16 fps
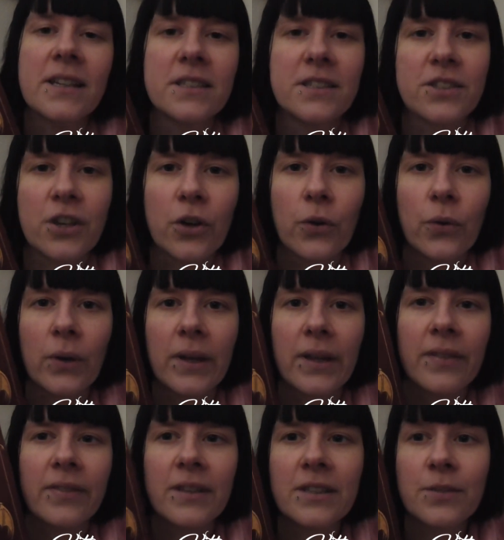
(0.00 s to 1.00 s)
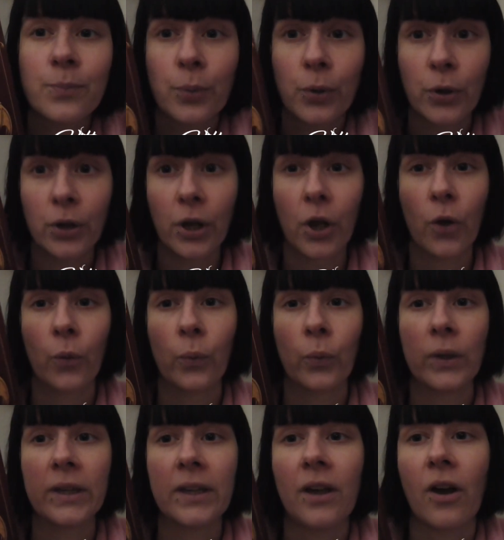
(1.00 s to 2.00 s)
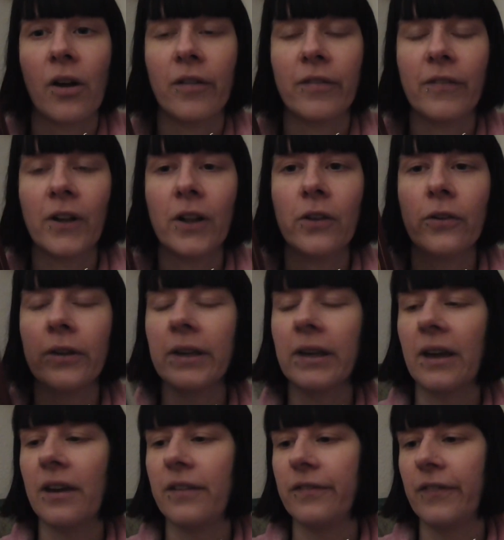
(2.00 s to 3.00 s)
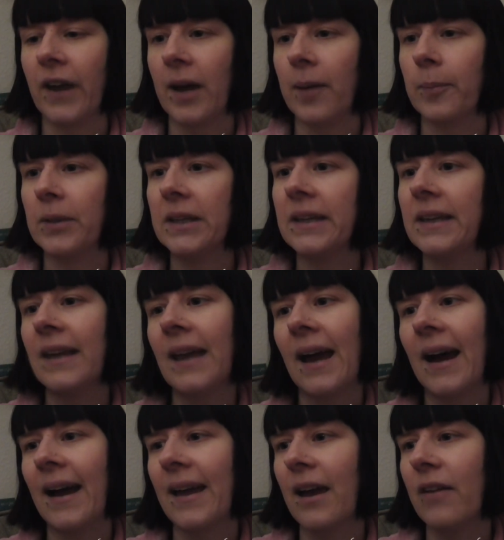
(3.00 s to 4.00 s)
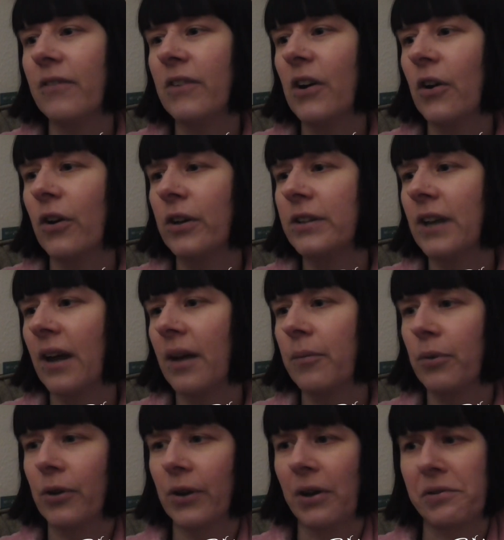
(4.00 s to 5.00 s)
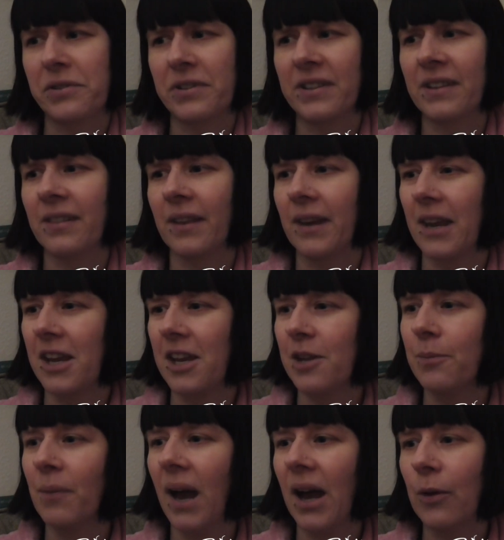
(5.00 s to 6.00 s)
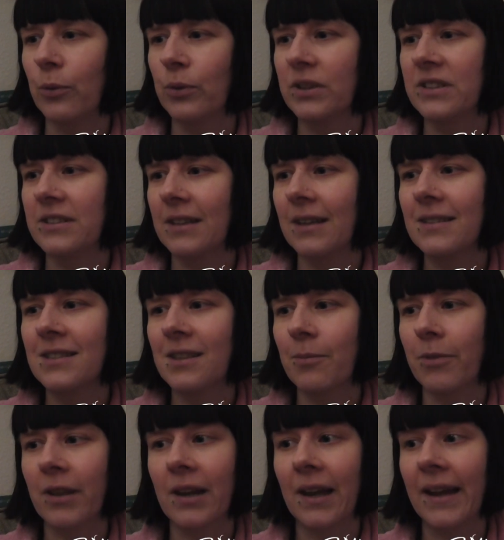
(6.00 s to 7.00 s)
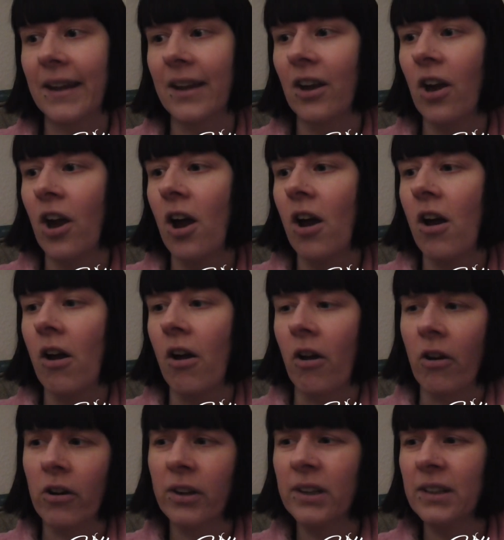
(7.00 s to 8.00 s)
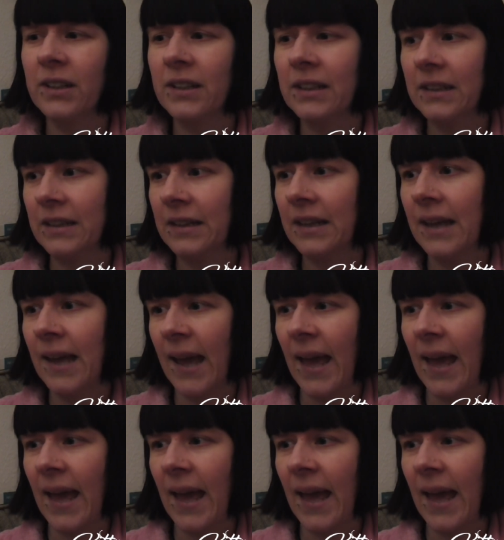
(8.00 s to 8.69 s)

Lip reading: So in this book we are following a family. I have a hard time pronouncing the name. I would say something like Argonin,